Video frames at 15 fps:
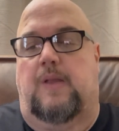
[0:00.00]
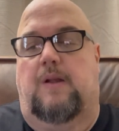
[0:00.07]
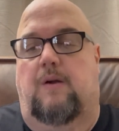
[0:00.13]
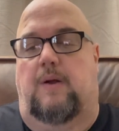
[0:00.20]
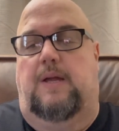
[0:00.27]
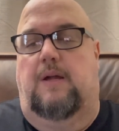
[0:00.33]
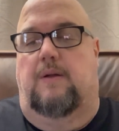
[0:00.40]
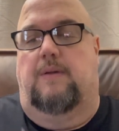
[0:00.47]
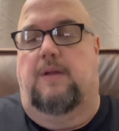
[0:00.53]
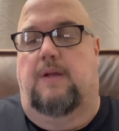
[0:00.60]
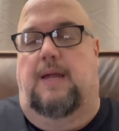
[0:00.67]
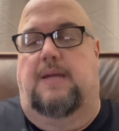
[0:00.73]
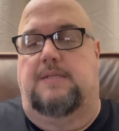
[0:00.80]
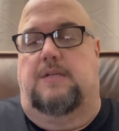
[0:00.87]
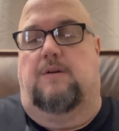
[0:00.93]
Well, you
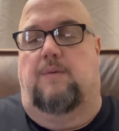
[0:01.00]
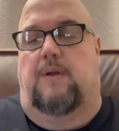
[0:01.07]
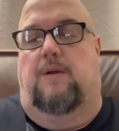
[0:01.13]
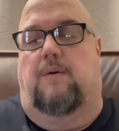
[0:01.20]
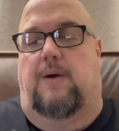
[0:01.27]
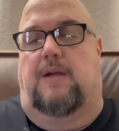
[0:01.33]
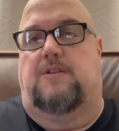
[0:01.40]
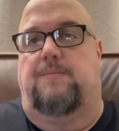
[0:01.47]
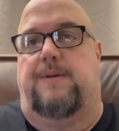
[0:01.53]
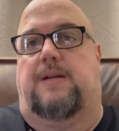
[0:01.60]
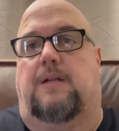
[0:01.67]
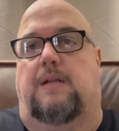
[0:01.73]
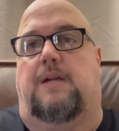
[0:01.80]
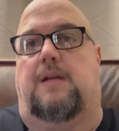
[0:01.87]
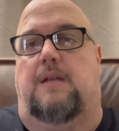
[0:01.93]
guys don't want to watch me
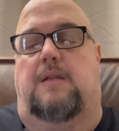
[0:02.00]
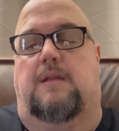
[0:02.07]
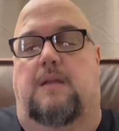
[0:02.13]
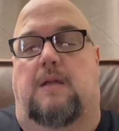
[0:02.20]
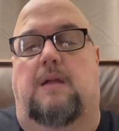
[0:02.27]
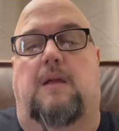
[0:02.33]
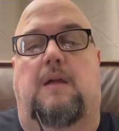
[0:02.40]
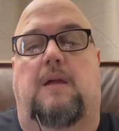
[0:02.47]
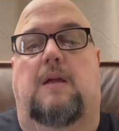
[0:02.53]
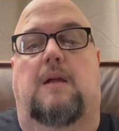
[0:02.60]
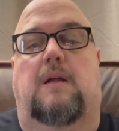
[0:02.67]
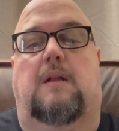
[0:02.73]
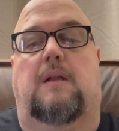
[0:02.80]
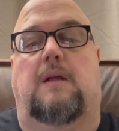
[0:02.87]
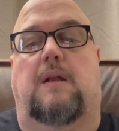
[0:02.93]
clean
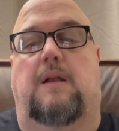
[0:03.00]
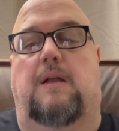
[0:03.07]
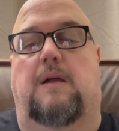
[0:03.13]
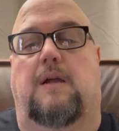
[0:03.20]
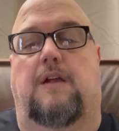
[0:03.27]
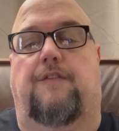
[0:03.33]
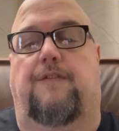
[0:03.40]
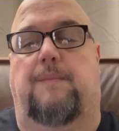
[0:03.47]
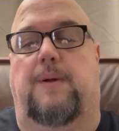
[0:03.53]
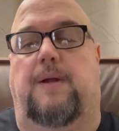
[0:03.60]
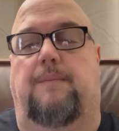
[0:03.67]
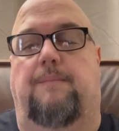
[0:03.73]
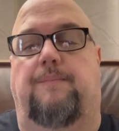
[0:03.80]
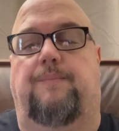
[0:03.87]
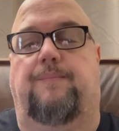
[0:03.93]
a knife, but...
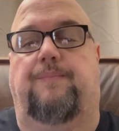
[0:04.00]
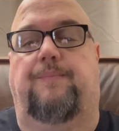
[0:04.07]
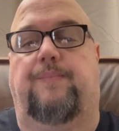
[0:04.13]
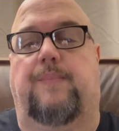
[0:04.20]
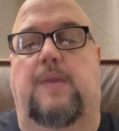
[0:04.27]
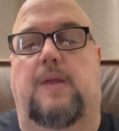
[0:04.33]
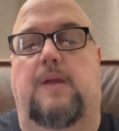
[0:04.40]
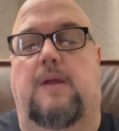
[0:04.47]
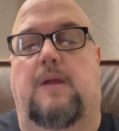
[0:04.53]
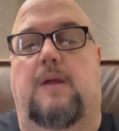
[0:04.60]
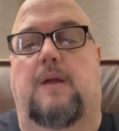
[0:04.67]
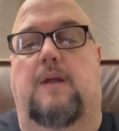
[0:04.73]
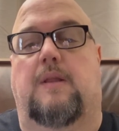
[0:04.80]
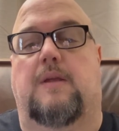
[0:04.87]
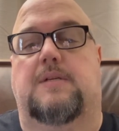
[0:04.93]

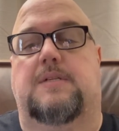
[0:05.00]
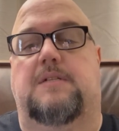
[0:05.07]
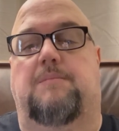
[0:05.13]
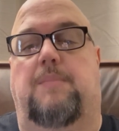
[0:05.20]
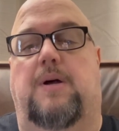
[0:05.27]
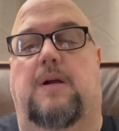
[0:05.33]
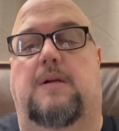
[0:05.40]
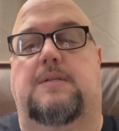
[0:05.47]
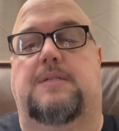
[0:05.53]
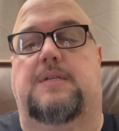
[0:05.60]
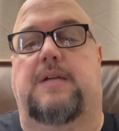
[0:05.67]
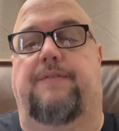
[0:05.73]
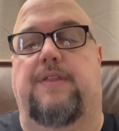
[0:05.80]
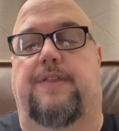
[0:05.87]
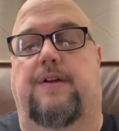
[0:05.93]
This is the buck
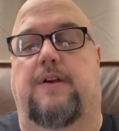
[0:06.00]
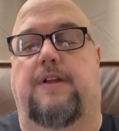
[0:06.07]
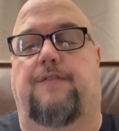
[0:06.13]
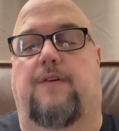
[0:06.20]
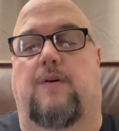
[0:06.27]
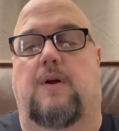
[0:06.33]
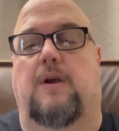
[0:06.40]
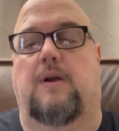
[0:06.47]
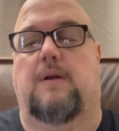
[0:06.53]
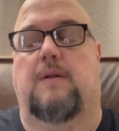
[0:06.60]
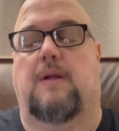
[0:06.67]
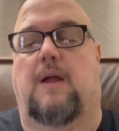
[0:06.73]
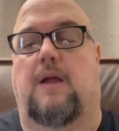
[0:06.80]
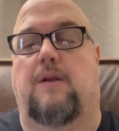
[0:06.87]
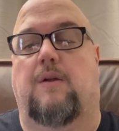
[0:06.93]
734.
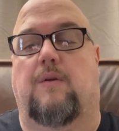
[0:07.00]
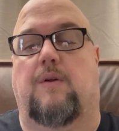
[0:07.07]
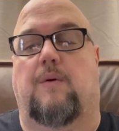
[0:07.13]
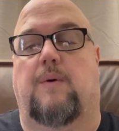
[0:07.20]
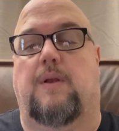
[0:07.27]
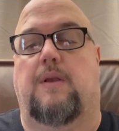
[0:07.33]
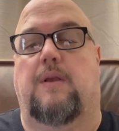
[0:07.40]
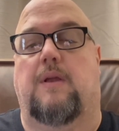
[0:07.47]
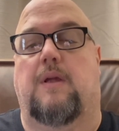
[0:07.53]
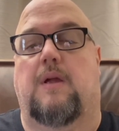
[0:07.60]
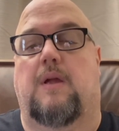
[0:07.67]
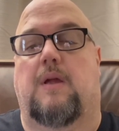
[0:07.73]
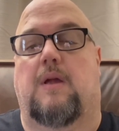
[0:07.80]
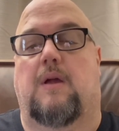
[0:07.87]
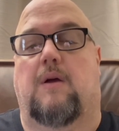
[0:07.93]
I don't know what
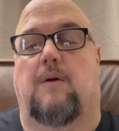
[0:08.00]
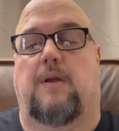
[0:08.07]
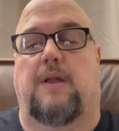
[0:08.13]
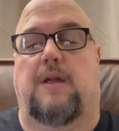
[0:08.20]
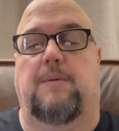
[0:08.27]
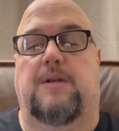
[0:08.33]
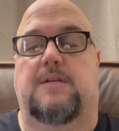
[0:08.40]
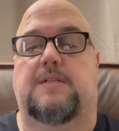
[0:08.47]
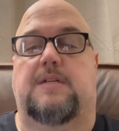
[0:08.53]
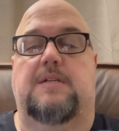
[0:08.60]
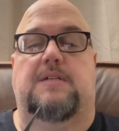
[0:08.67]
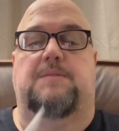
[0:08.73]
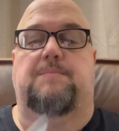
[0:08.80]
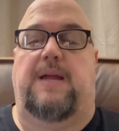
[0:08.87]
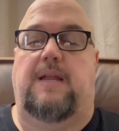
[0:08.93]
name it is. It
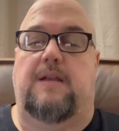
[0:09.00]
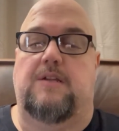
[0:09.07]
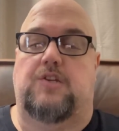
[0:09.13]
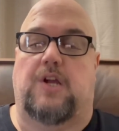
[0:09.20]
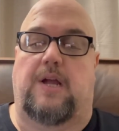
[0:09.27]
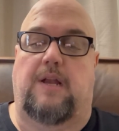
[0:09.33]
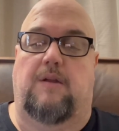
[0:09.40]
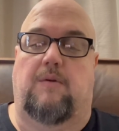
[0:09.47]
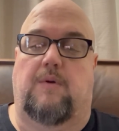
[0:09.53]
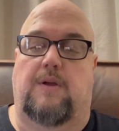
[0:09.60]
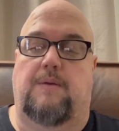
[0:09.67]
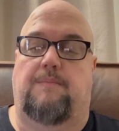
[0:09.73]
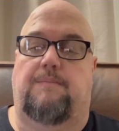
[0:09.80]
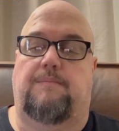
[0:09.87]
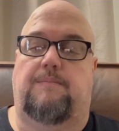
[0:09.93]
is made in China
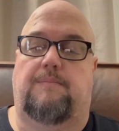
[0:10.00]
one.